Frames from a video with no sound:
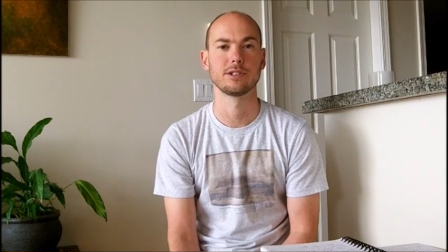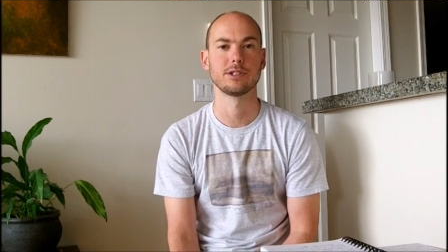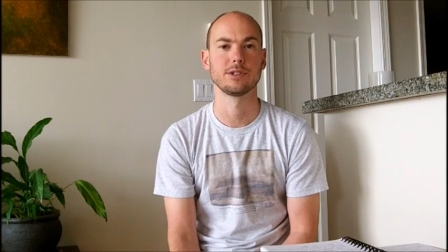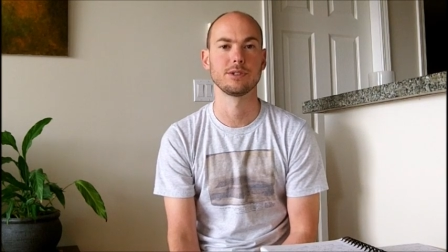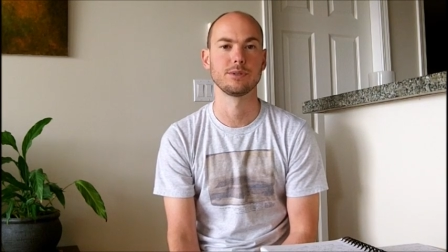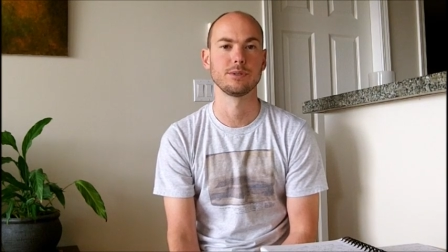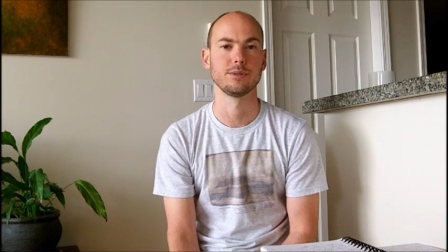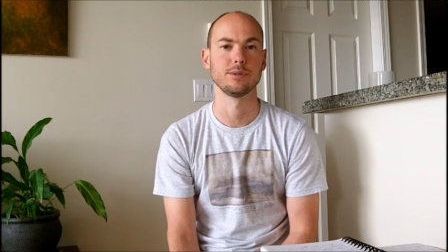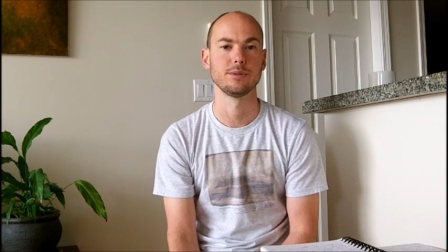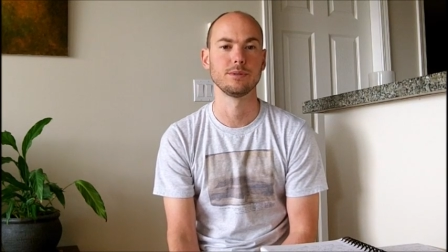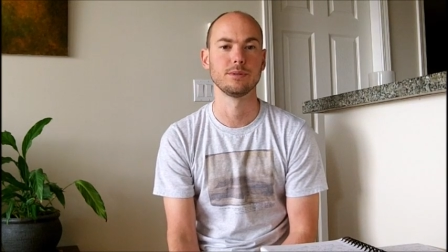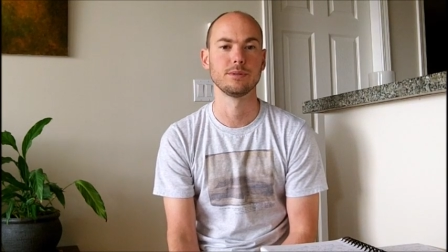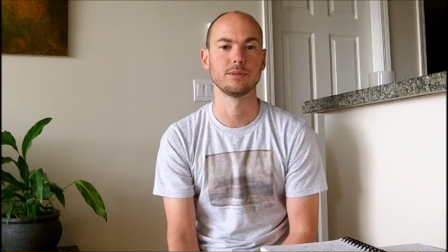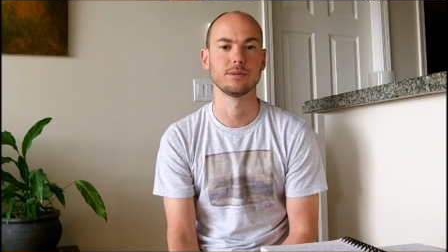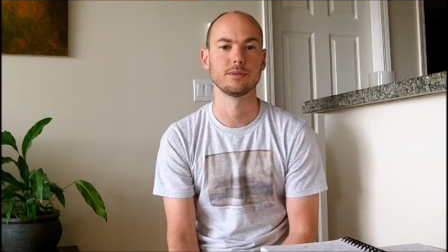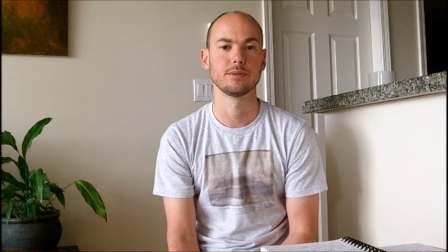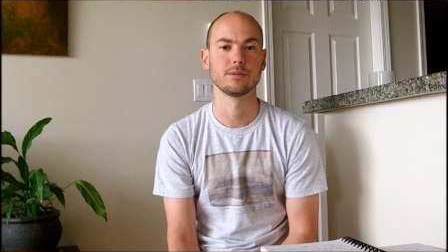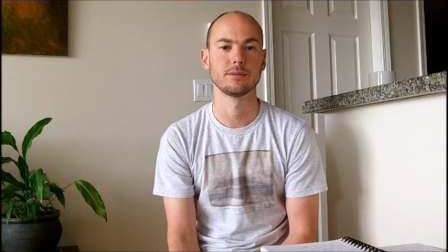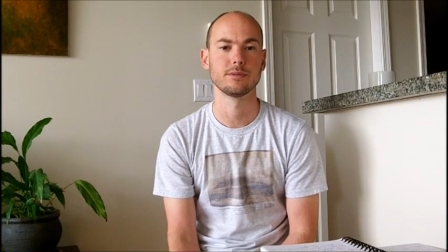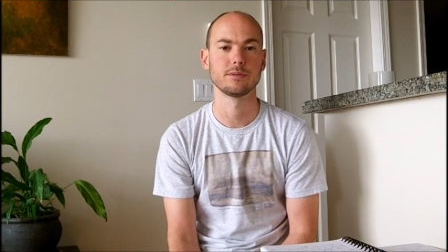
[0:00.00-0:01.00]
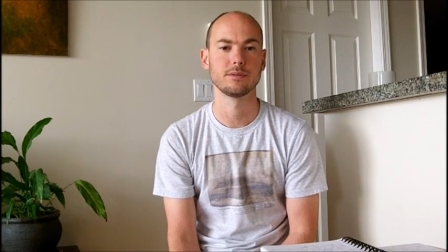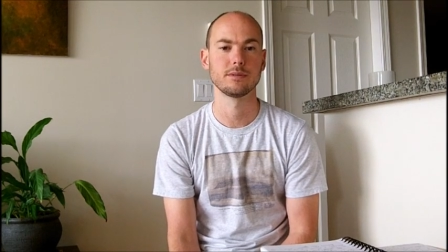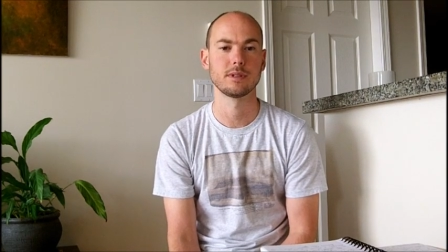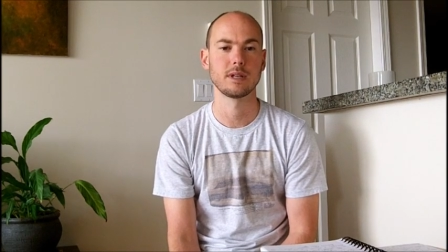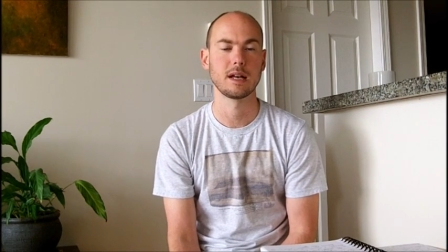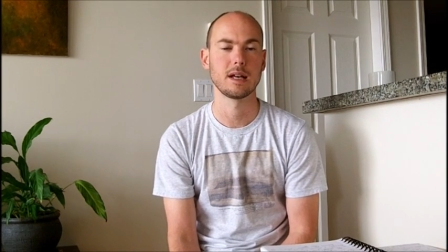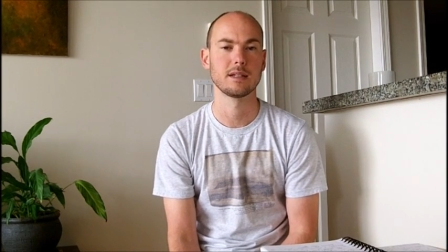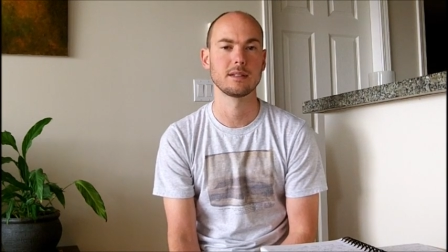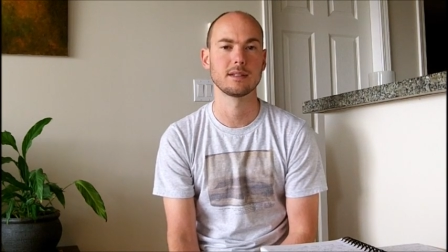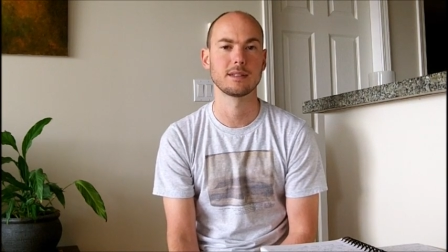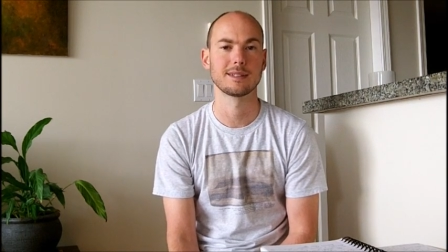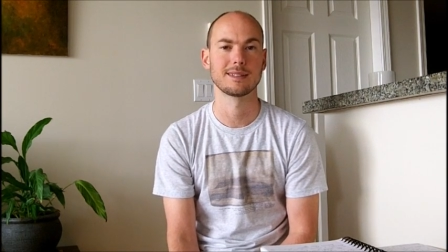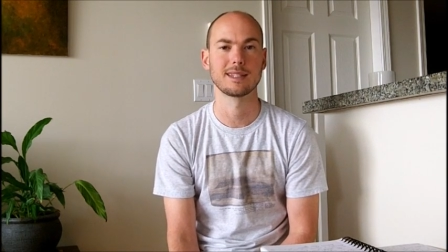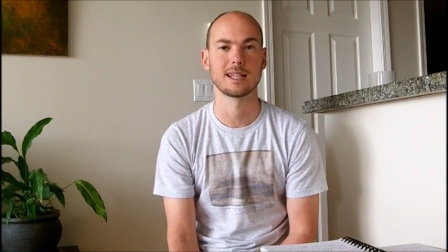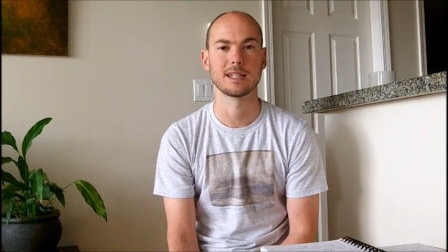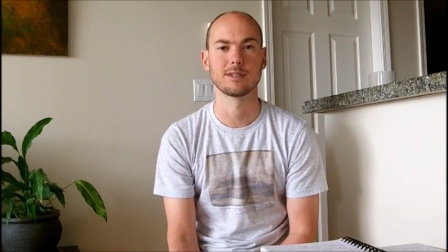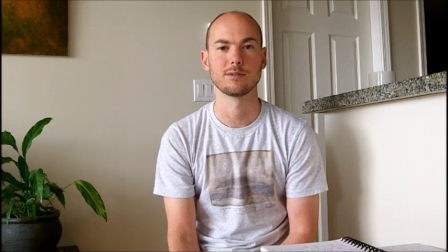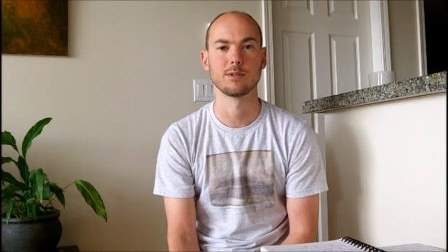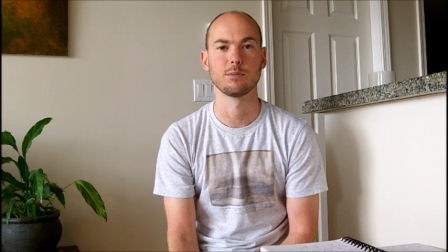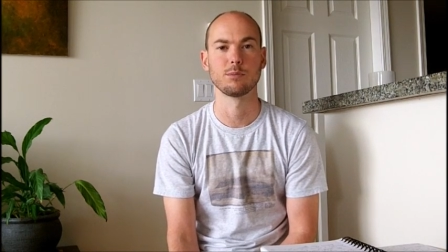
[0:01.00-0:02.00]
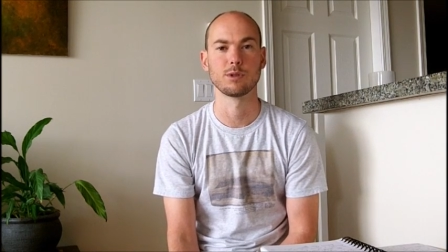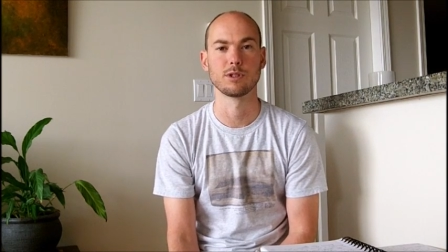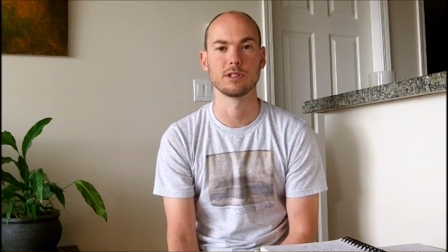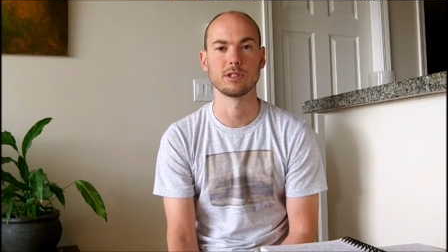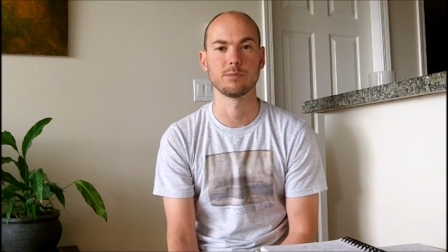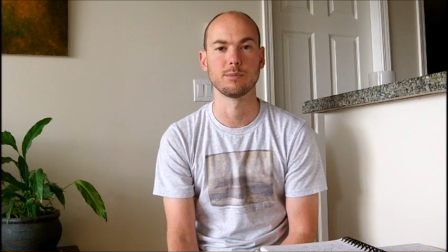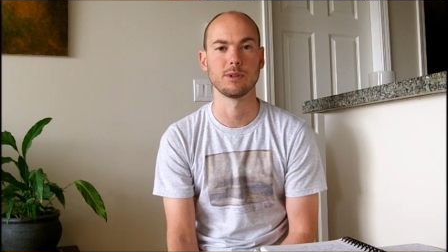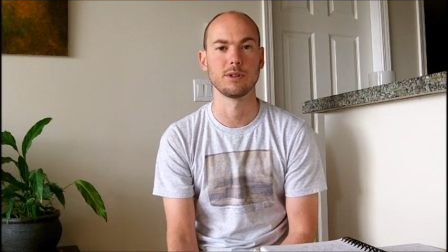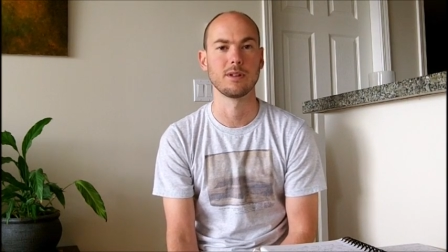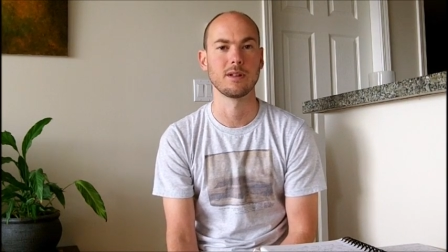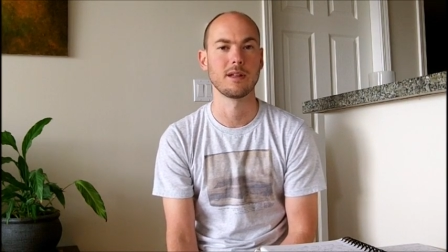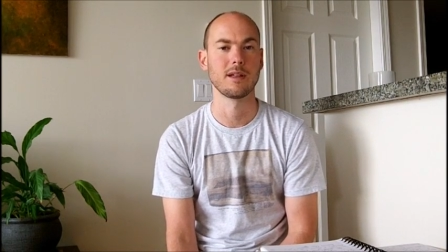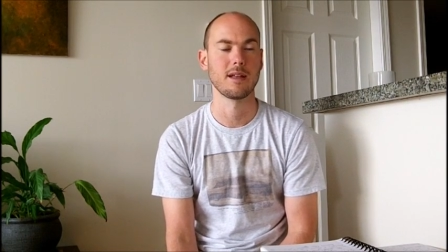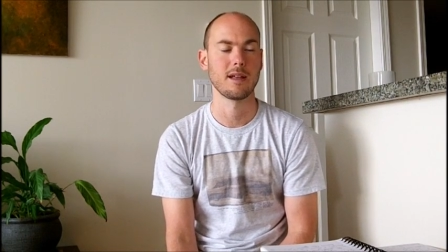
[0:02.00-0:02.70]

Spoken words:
to a successful principle.